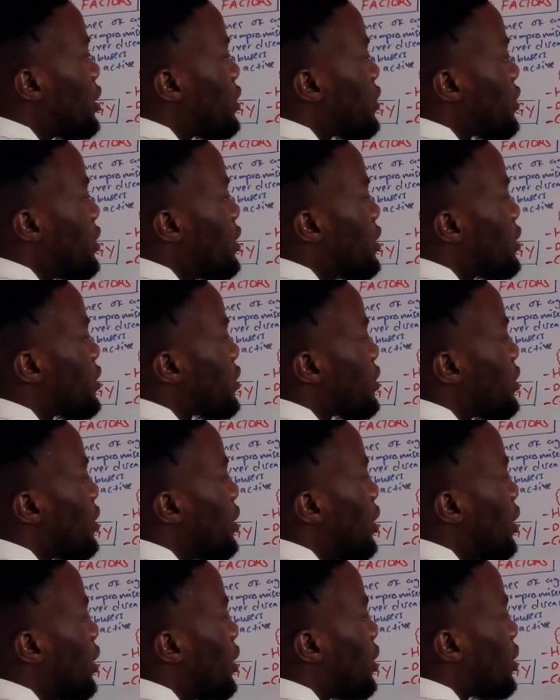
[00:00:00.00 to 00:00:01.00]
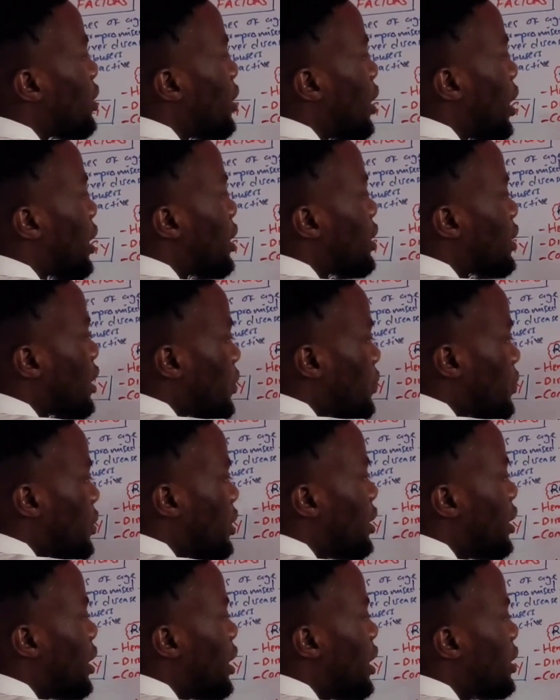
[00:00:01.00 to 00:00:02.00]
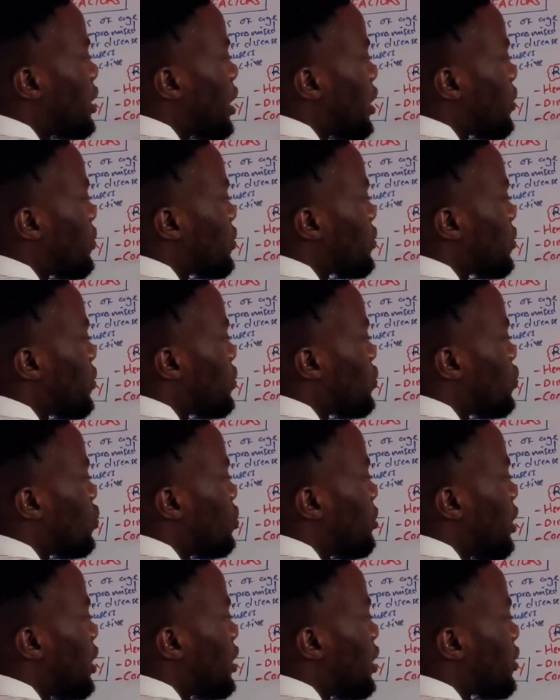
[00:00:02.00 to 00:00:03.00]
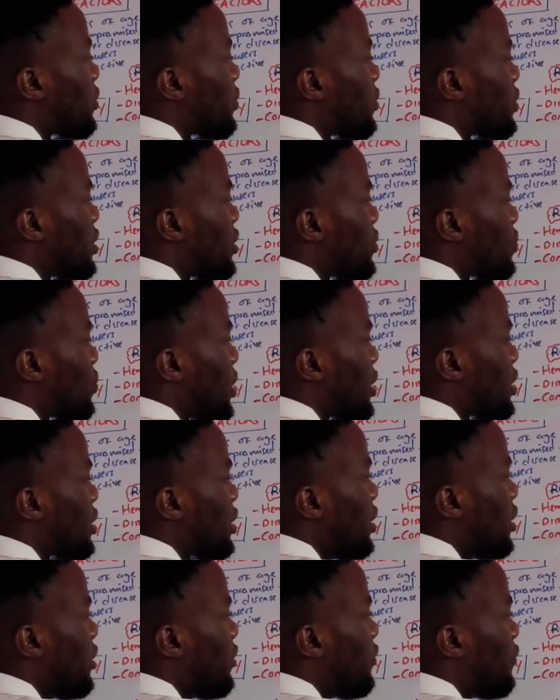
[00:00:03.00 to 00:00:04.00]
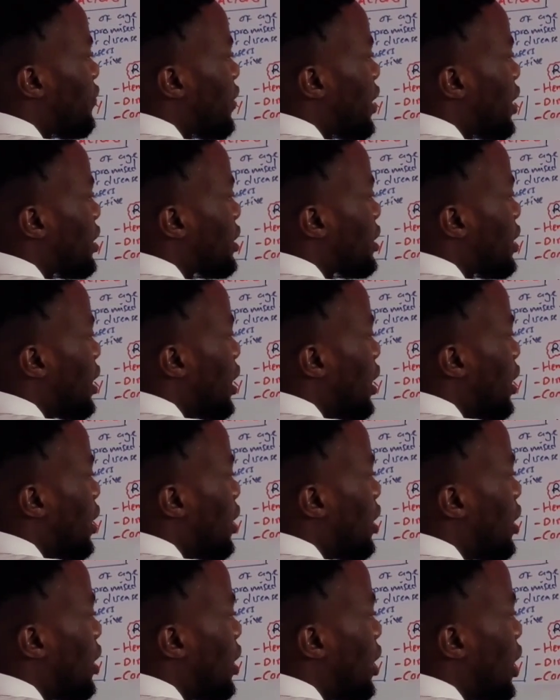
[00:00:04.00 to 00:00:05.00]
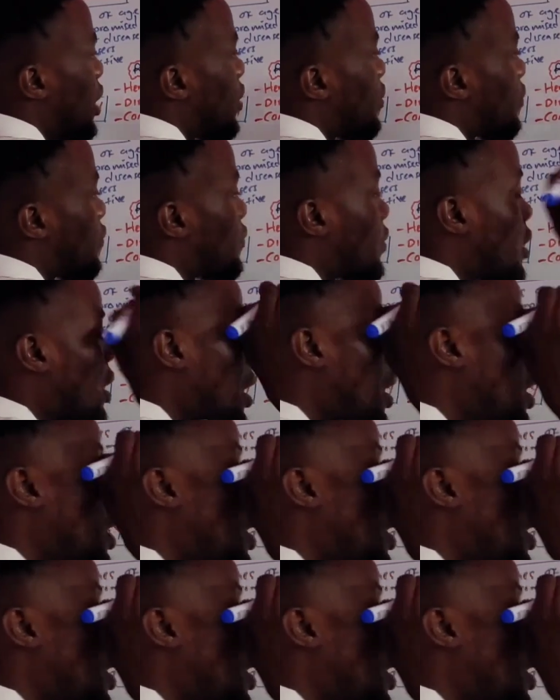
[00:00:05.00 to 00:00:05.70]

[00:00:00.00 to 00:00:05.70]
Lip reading: 6, interleukin 8, and also tumor necrosis what? Factor alpha.